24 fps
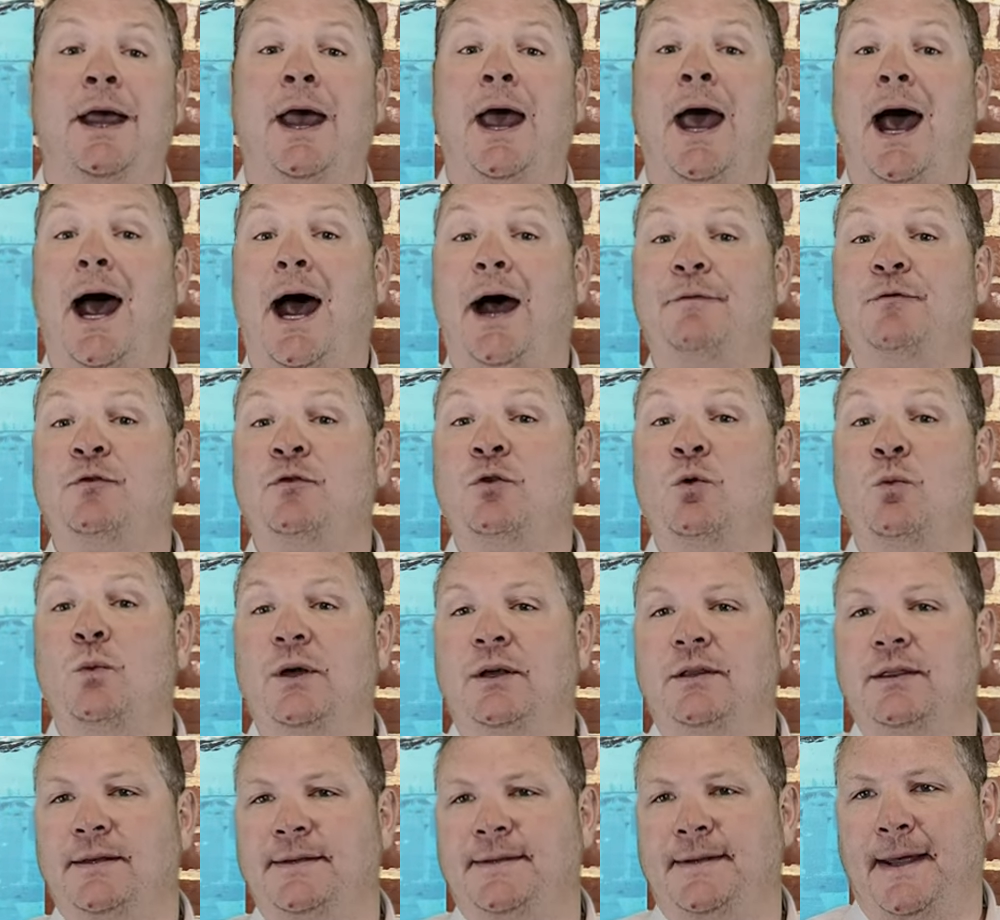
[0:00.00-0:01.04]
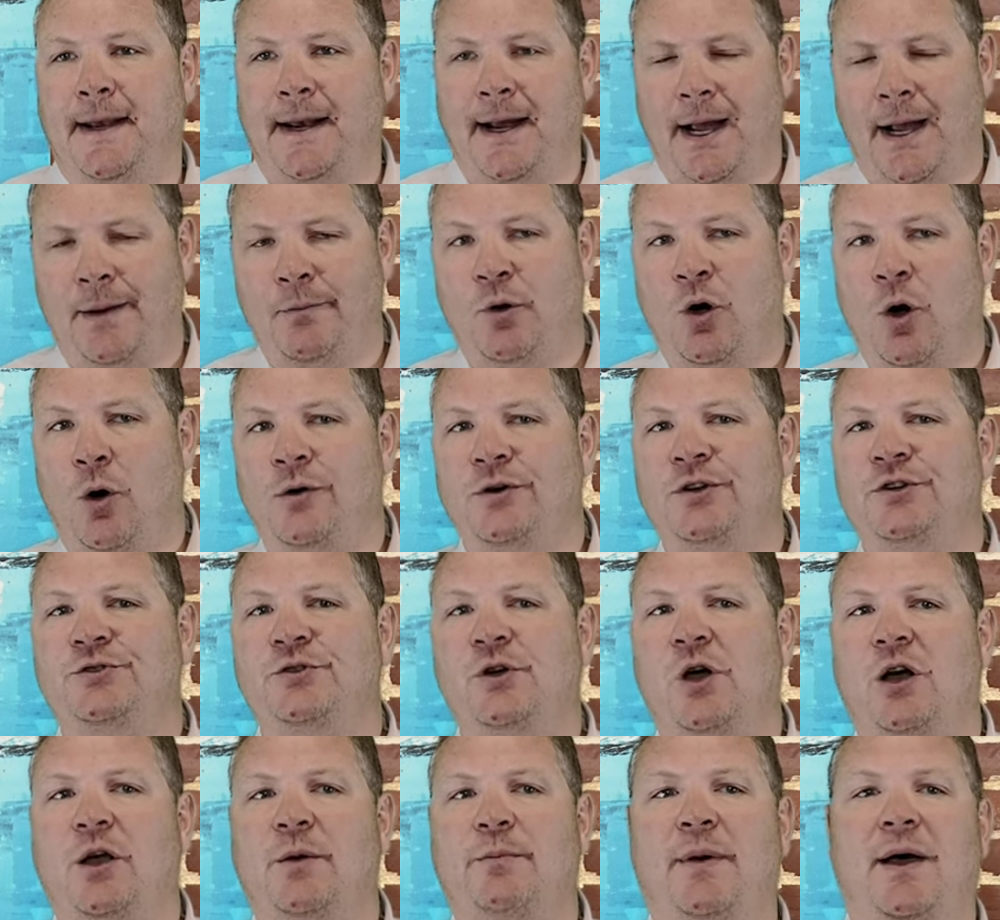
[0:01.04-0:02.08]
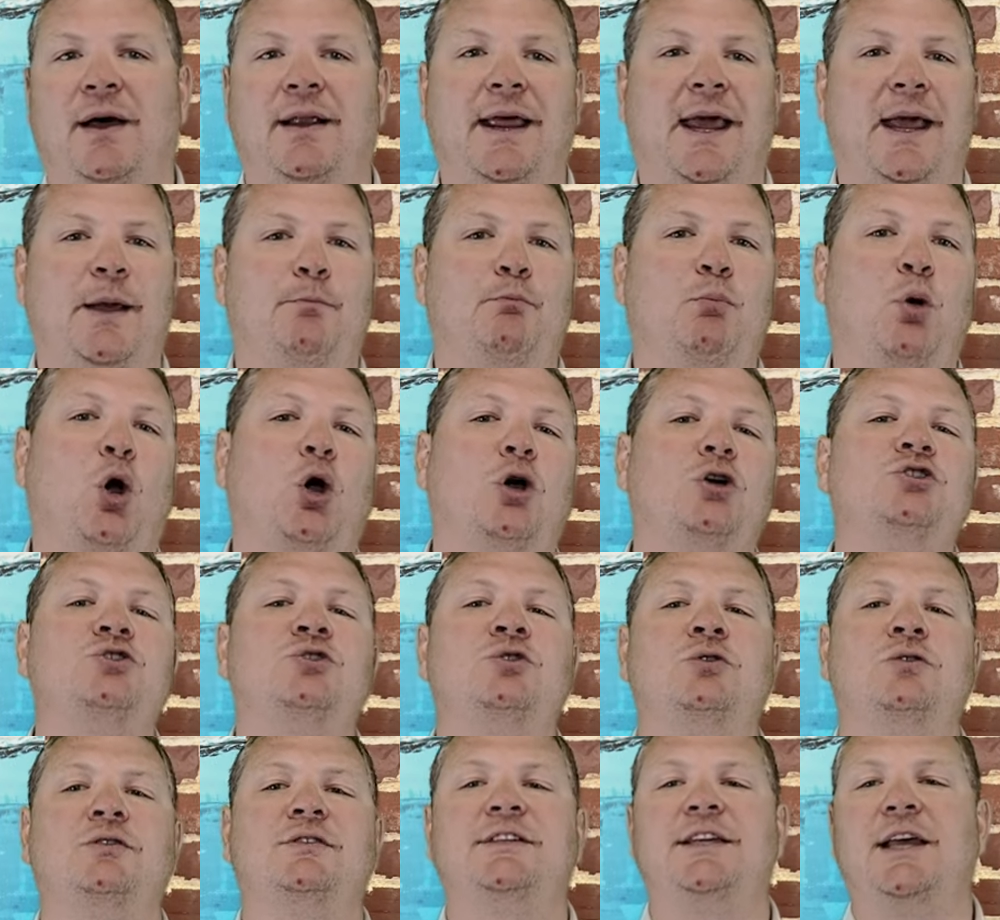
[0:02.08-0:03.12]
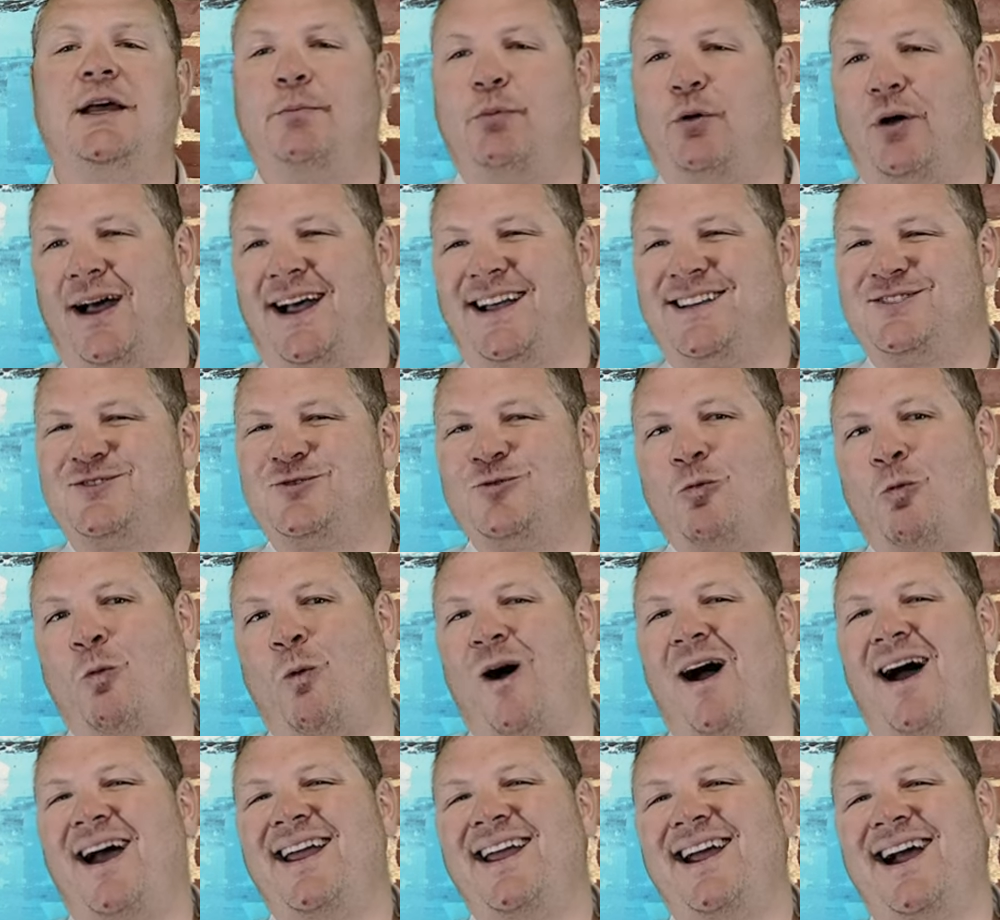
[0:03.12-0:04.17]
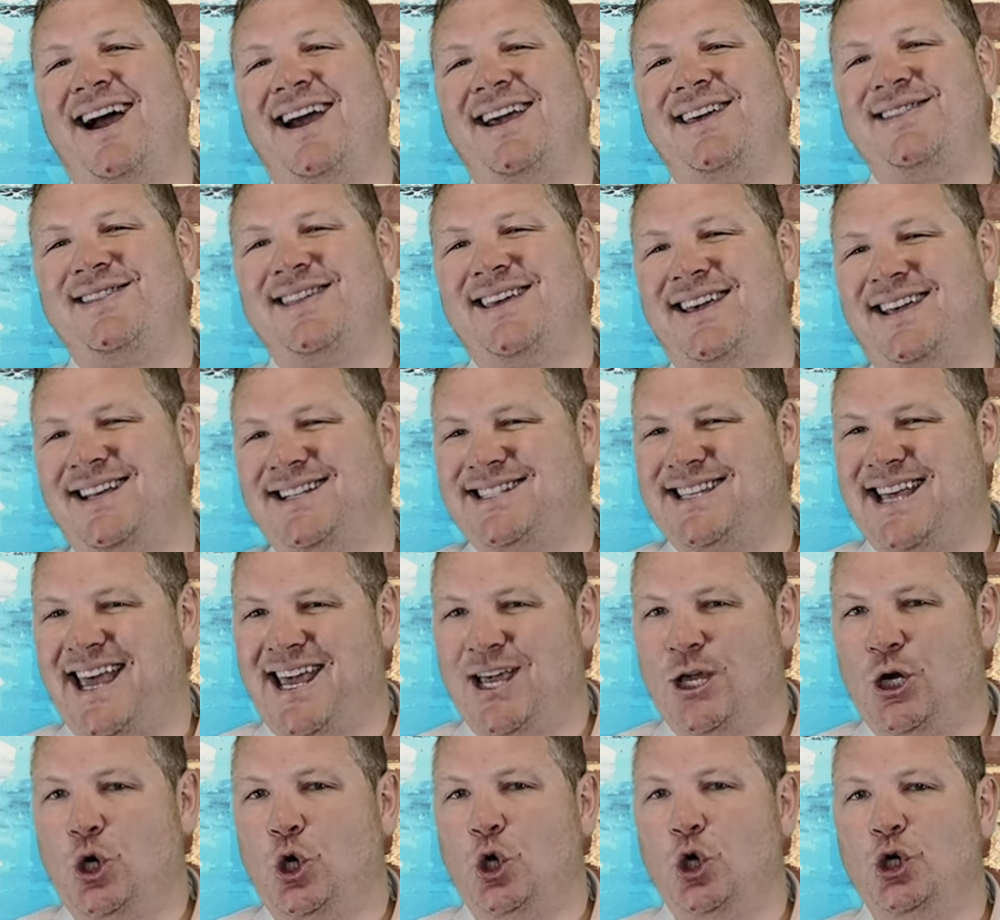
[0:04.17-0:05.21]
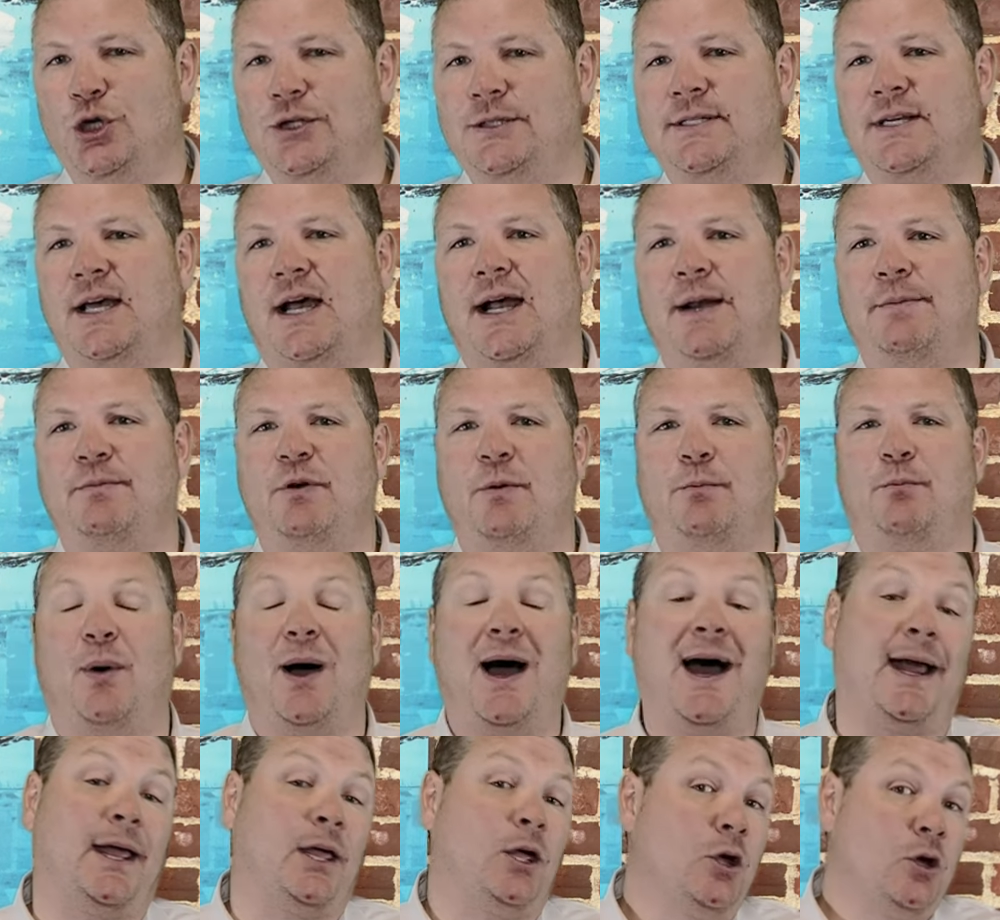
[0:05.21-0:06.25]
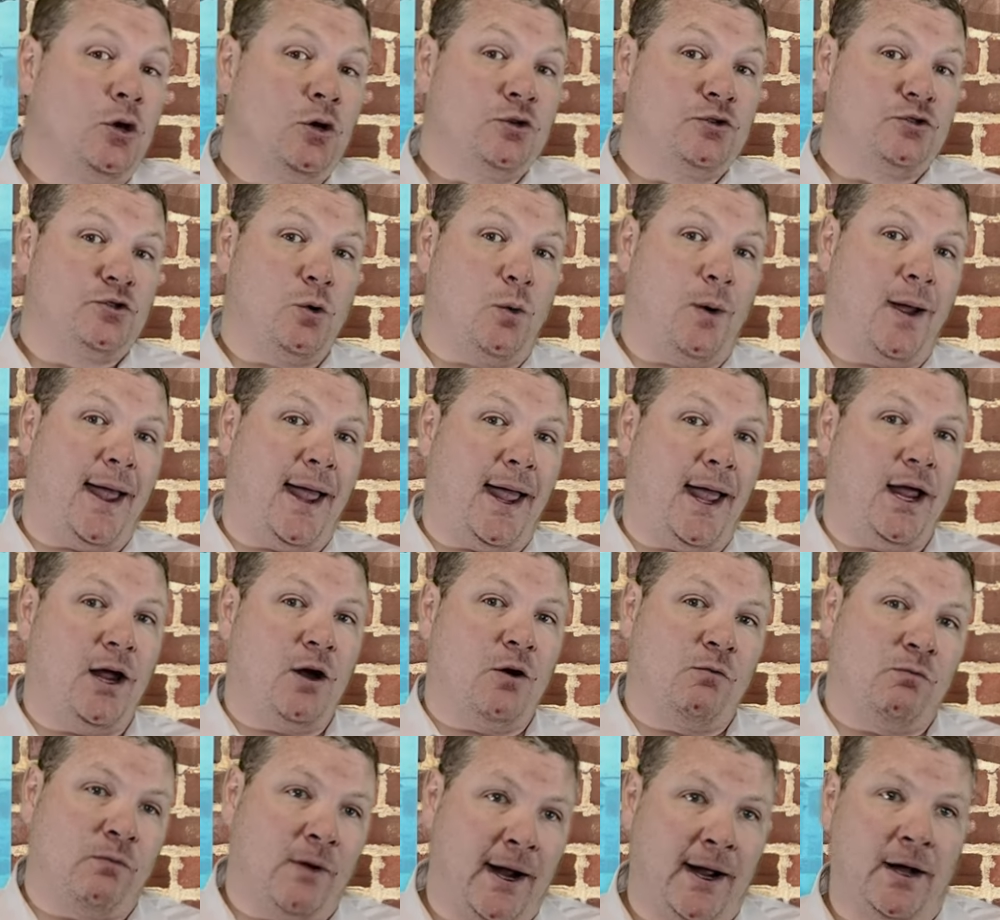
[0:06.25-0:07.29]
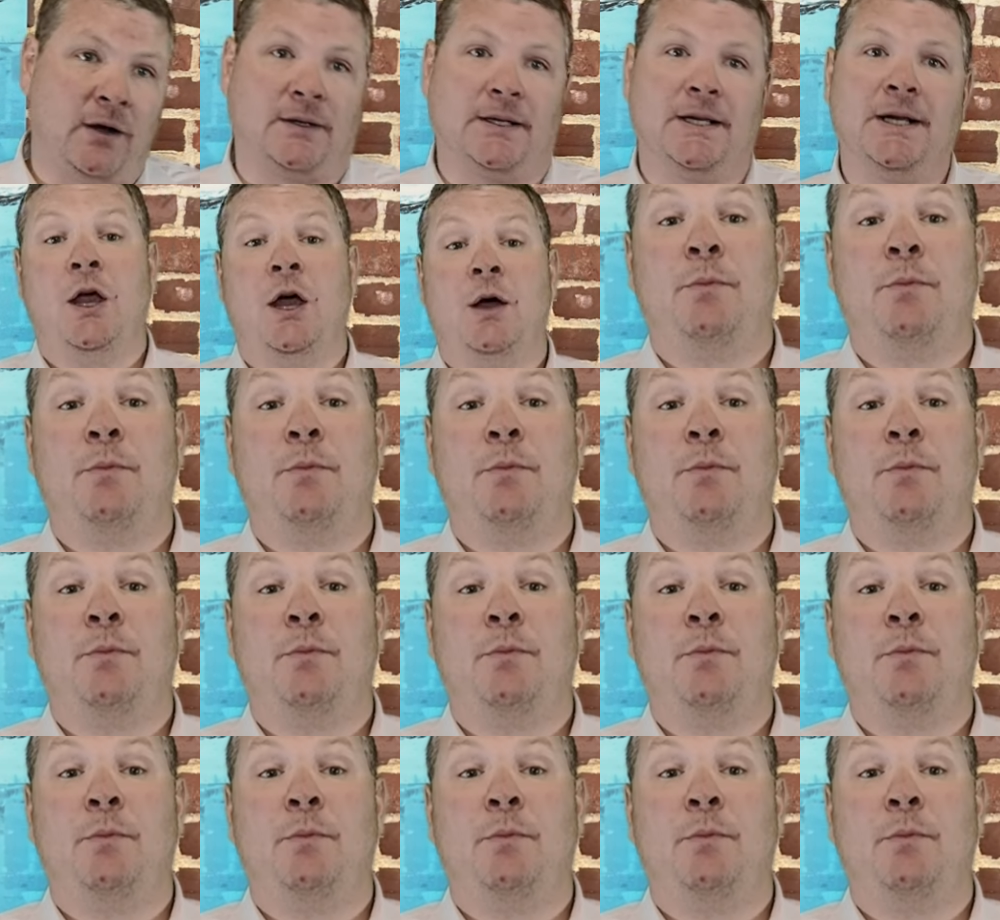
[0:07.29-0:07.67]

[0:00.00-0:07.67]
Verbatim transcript: After the weekly data, I'm going to talk about a personal example as to why I think it's a good time to buy. So hang around.